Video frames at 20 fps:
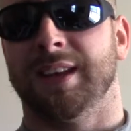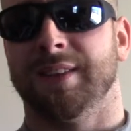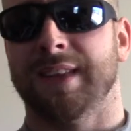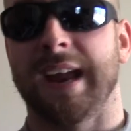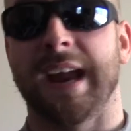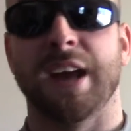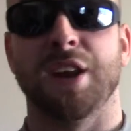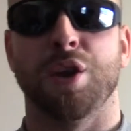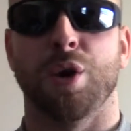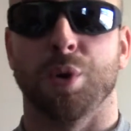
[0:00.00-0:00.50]
that
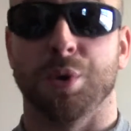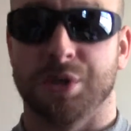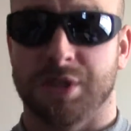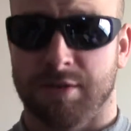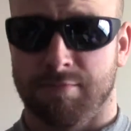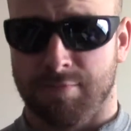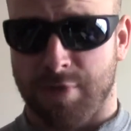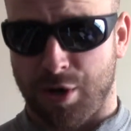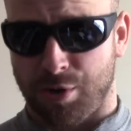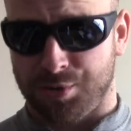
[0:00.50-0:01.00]
I notice the
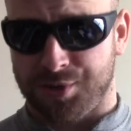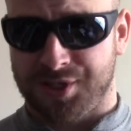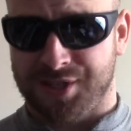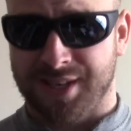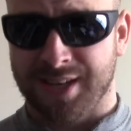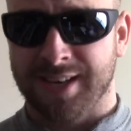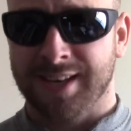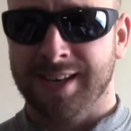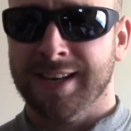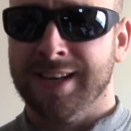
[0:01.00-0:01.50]
most
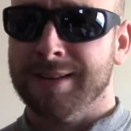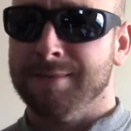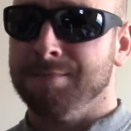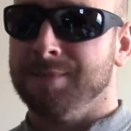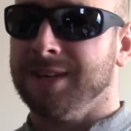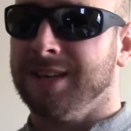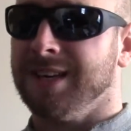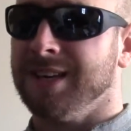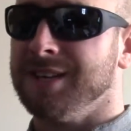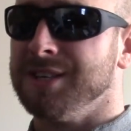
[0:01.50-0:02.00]

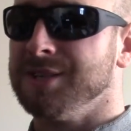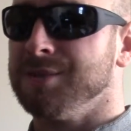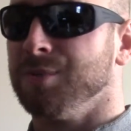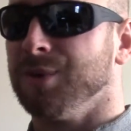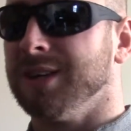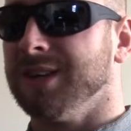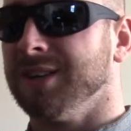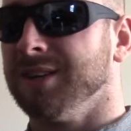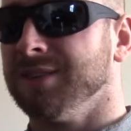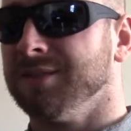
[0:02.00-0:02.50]
because,
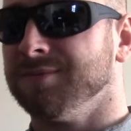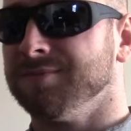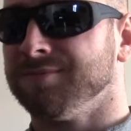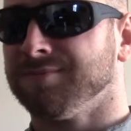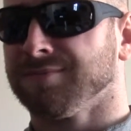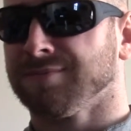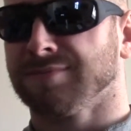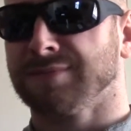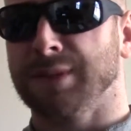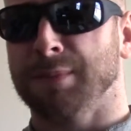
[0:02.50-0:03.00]
well,
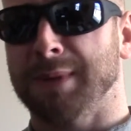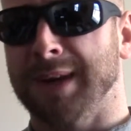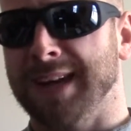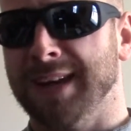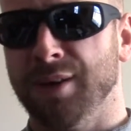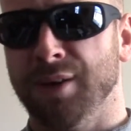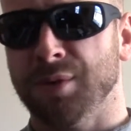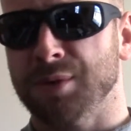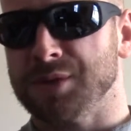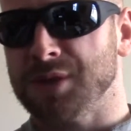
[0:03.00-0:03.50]
my
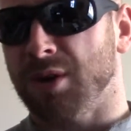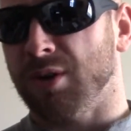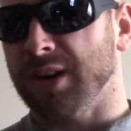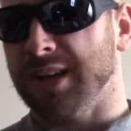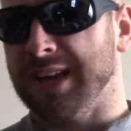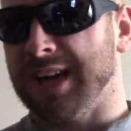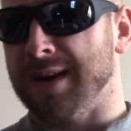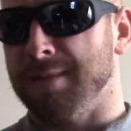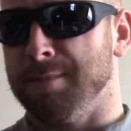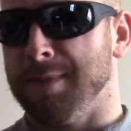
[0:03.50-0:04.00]
hearing was already
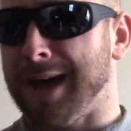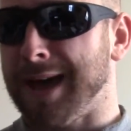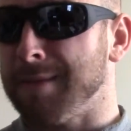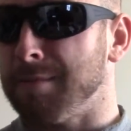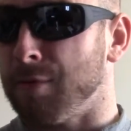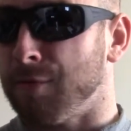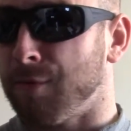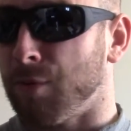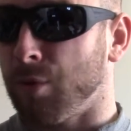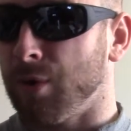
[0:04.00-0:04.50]
kind of bad
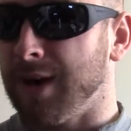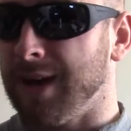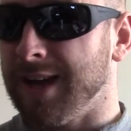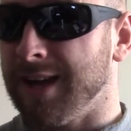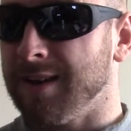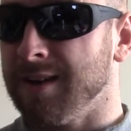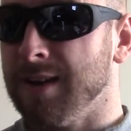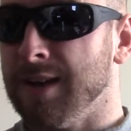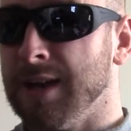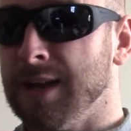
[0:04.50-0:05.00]

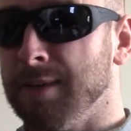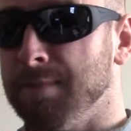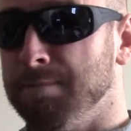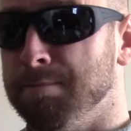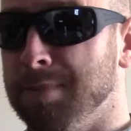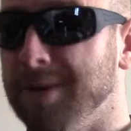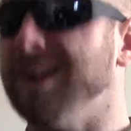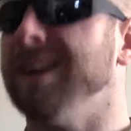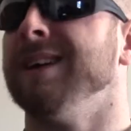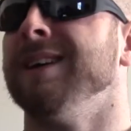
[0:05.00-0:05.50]
beforehand,
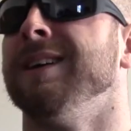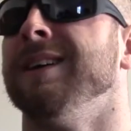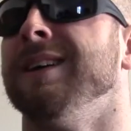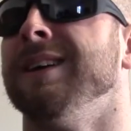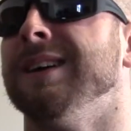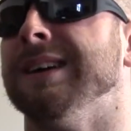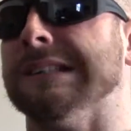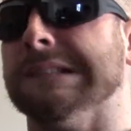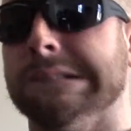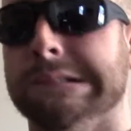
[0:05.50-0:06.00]
but
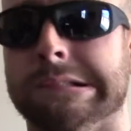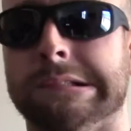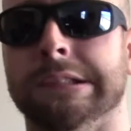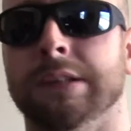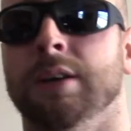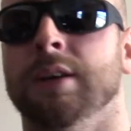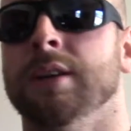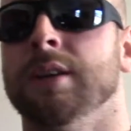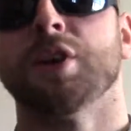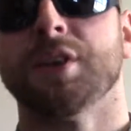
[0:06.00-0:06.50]

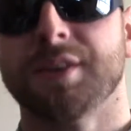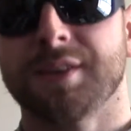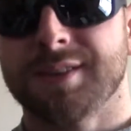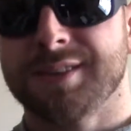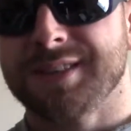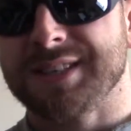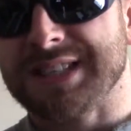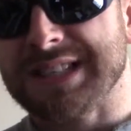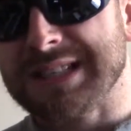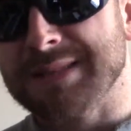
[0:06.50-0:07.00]

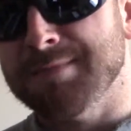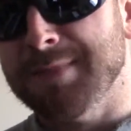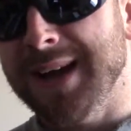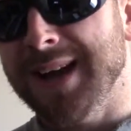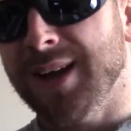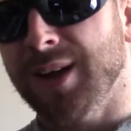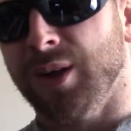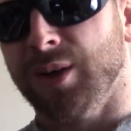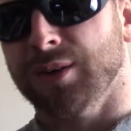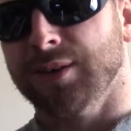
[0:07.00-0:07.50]
the
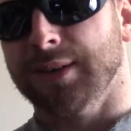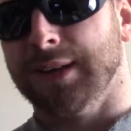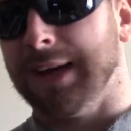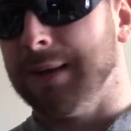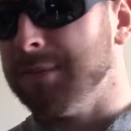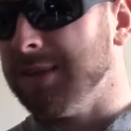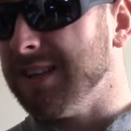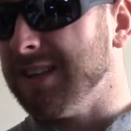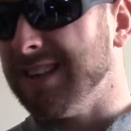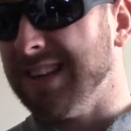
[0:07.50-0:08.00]
smell, I
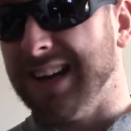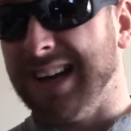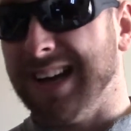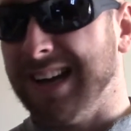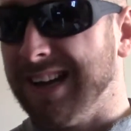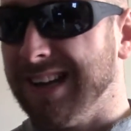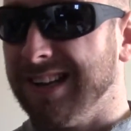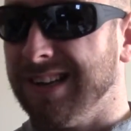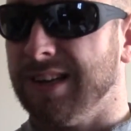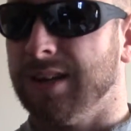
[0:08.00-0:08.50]
mean,
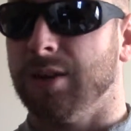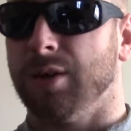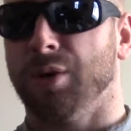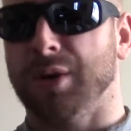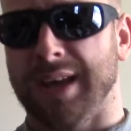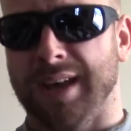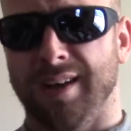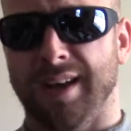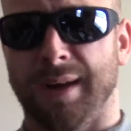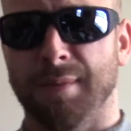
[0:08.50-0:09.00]

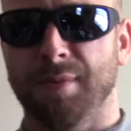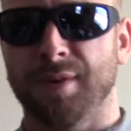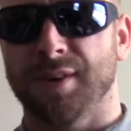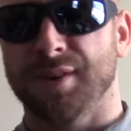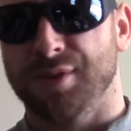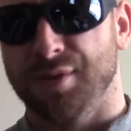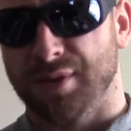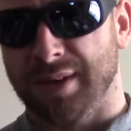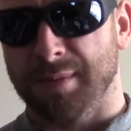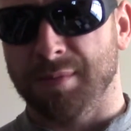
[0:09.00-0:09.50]
okay, I'm
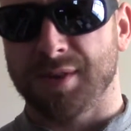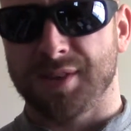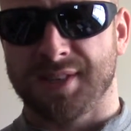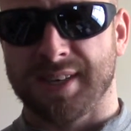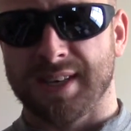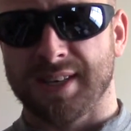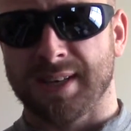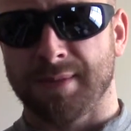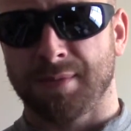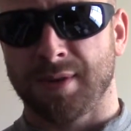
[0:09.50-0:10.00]
gonna say
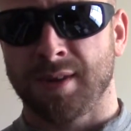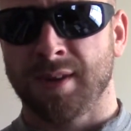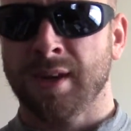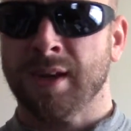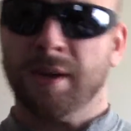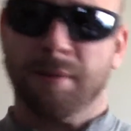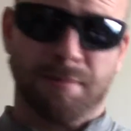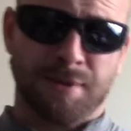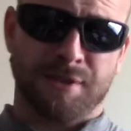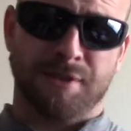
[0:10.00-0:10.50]
something.
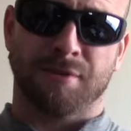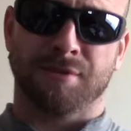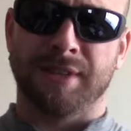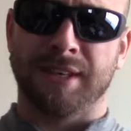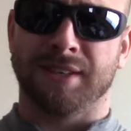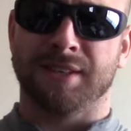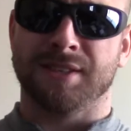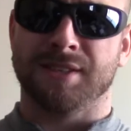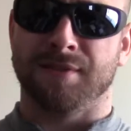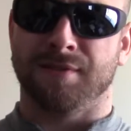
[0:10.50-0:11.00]
Please don't
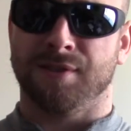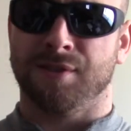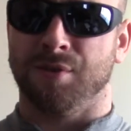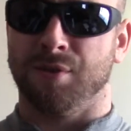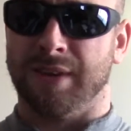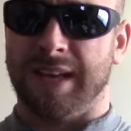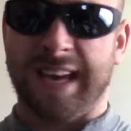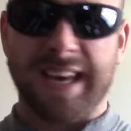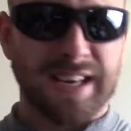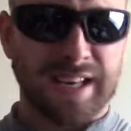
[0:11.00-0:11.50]
take this
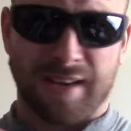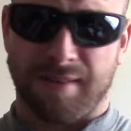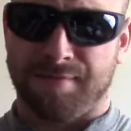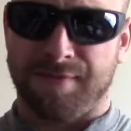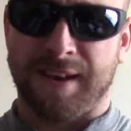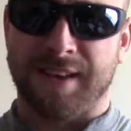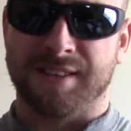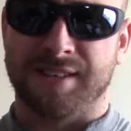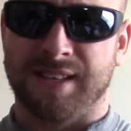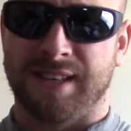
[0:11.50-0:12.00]
to any
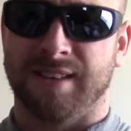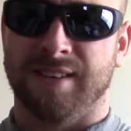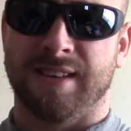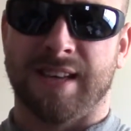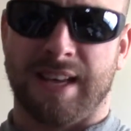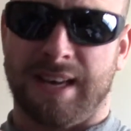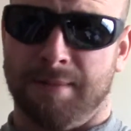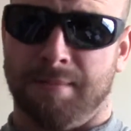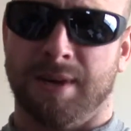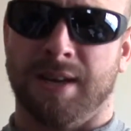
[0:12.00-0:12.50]
offense,
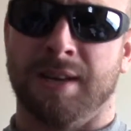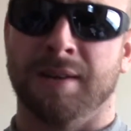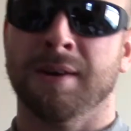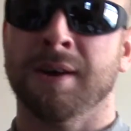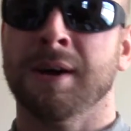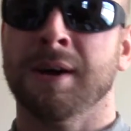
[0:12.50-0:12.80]
anybody.